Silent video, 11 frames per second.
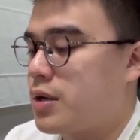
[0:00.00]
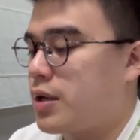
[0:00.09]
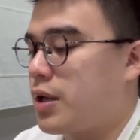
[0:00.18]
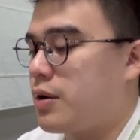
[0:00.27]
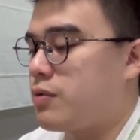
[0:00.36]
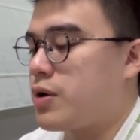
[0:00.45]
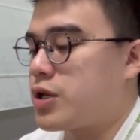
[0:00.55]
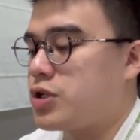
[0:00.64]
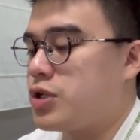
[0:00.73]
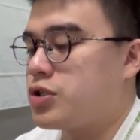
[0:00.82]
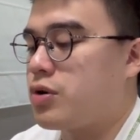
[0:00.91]
Okay, we'll
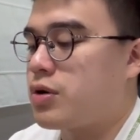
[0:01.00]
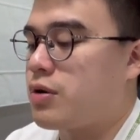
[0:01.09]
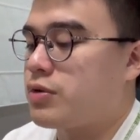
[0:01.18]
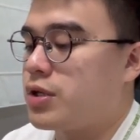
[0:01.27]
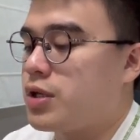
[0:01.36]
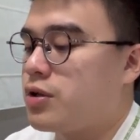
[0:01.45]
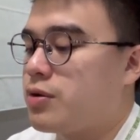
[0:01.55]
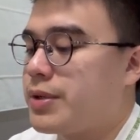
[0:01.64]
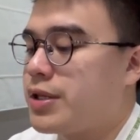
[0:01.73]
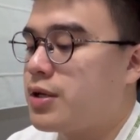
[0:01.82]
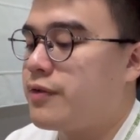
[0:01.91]
actually sort out the
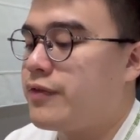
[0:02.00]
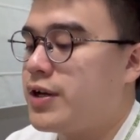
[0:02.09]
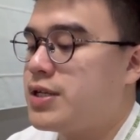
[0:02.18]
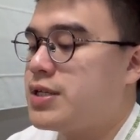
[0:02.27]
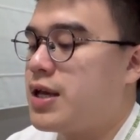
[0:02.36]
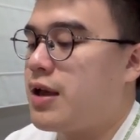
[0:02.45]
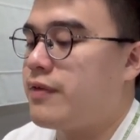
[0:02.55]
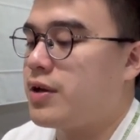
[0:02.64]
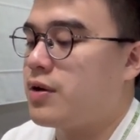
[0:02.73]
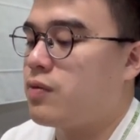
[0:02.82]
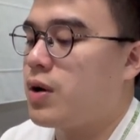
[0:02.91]
denominator first,
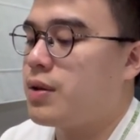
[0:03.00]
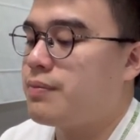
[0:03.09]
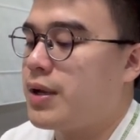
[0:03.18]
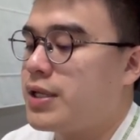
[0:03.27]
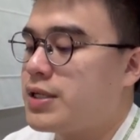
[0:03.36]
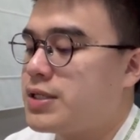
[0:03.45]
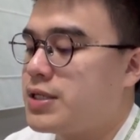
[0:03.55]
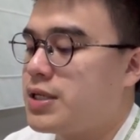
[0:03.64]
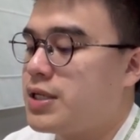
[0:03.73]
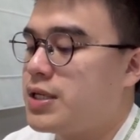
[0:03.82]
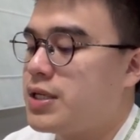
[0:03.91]
having a 1 minus
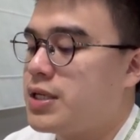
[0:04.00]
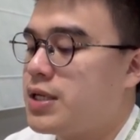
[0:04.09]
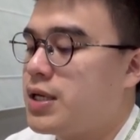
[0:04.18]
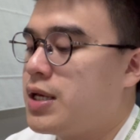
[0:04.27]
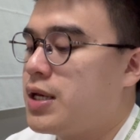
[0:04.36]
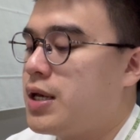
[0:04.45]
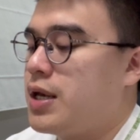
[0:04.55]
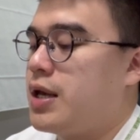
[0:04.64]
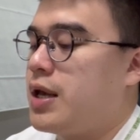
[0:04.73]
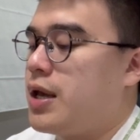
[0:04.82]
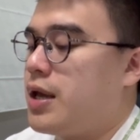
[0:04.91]
t
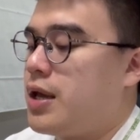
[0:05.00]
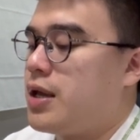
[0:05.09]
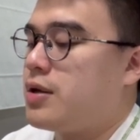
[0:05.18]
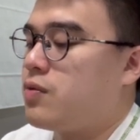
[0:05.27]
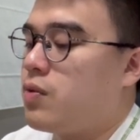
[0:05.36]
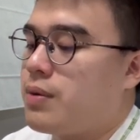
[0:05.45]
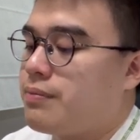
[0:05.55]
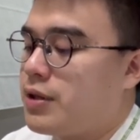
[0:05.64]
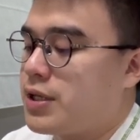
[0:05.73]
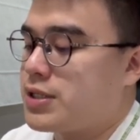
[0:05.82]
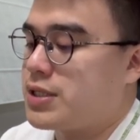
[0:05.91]
and a 1
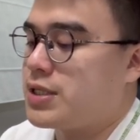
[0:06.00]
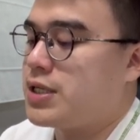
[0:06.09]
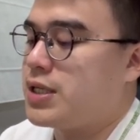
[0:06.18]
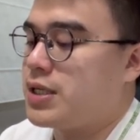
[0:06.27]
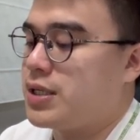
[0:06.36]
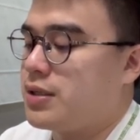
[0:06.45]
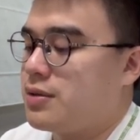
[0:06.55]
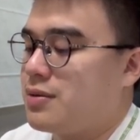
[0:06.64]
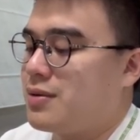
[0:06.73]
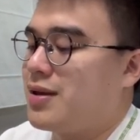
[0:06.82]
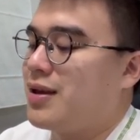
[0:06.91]
plus t.
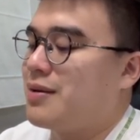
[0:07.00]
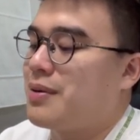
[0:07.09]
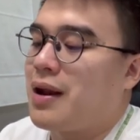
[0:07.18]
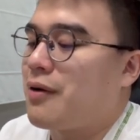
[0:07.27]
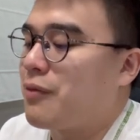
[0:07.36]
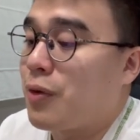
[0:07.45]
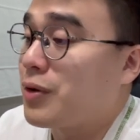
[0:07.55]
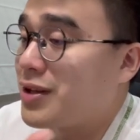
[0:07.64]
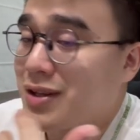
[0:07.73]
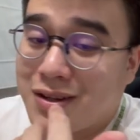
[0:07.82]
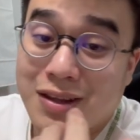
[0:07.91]
Okay, but I wrote
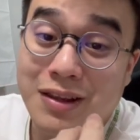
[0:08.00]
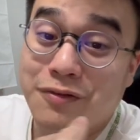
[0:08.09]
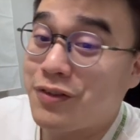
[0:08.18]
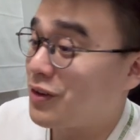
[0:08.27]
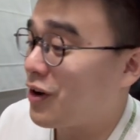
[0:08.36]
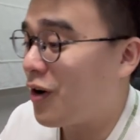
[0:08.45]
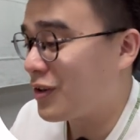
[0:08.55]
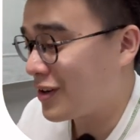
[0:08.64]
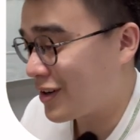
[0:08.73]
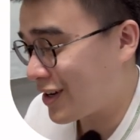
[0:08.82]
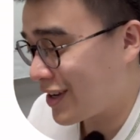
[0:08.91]
it in a different
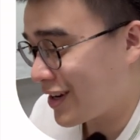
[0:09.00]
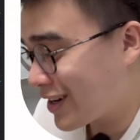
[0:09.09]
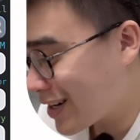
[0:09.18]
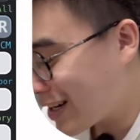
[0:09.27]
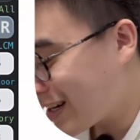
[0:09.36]
order here.